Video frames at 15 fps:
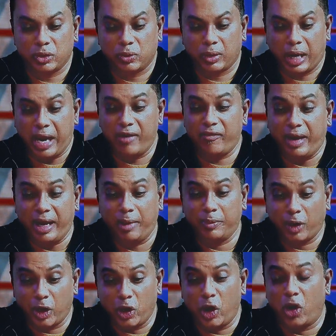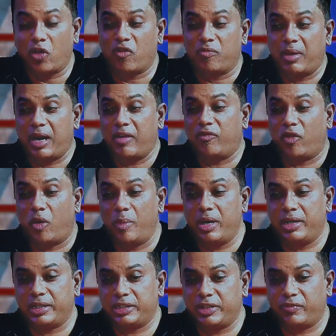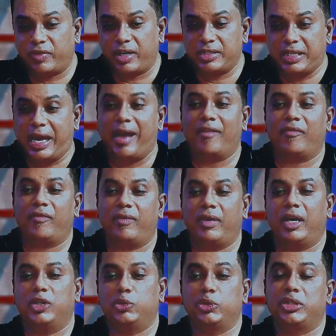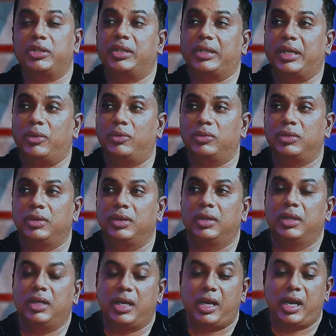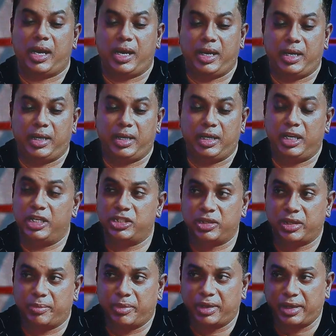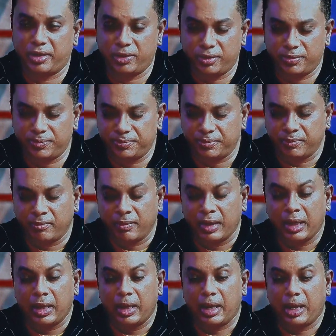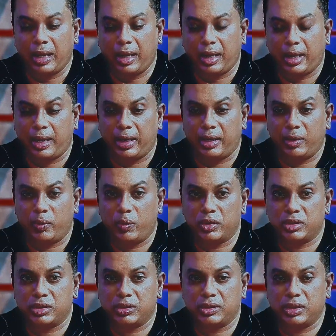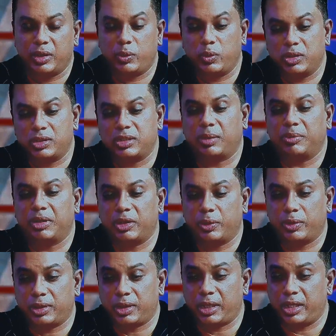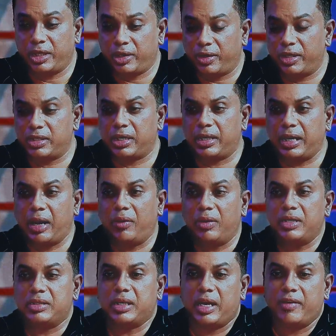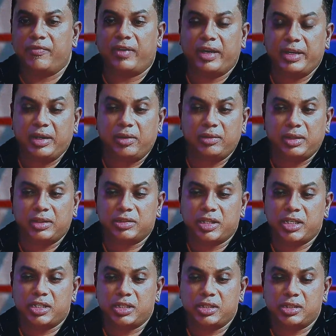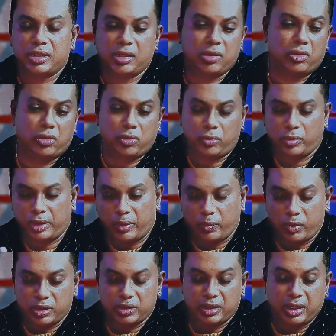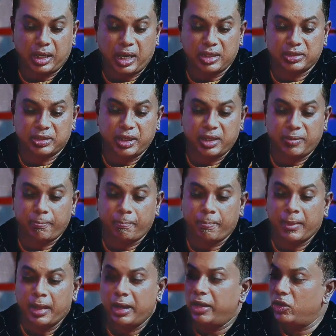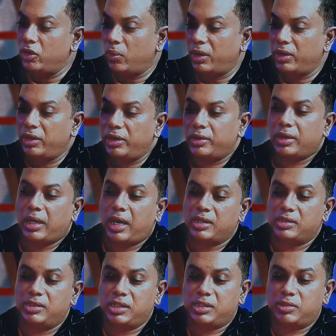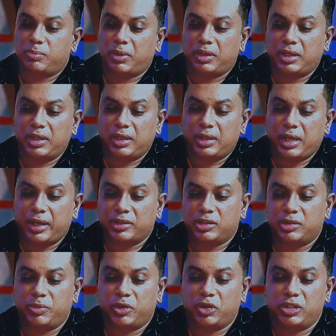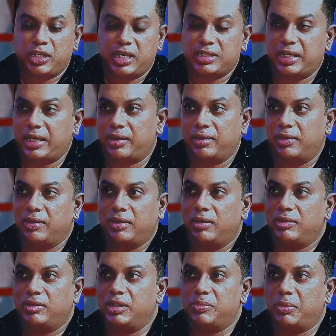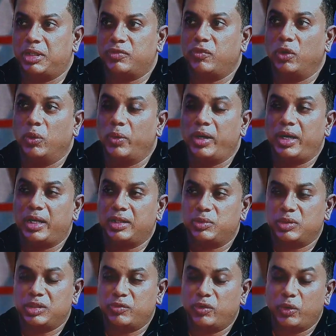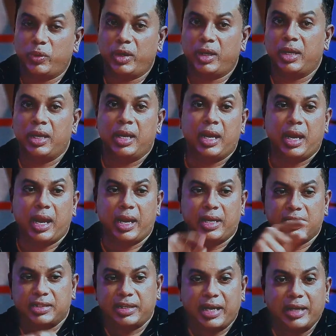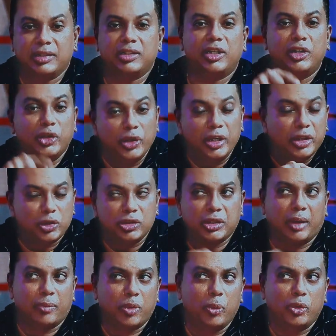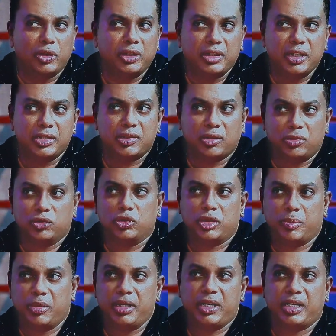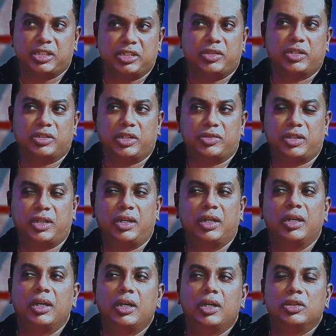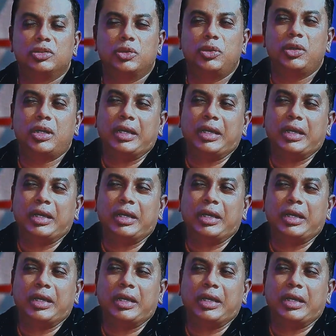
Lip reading: So I've helped a lot of my former industry friends have a Twitter account and an Instagram account. And it was something that was encouraged. And nowadays I find out that stations or networks are asking, you know what, you need to cast this particular actress because she has like this much following and this much following. And as an actor, you need to start promoting this on social media, etc., etc. So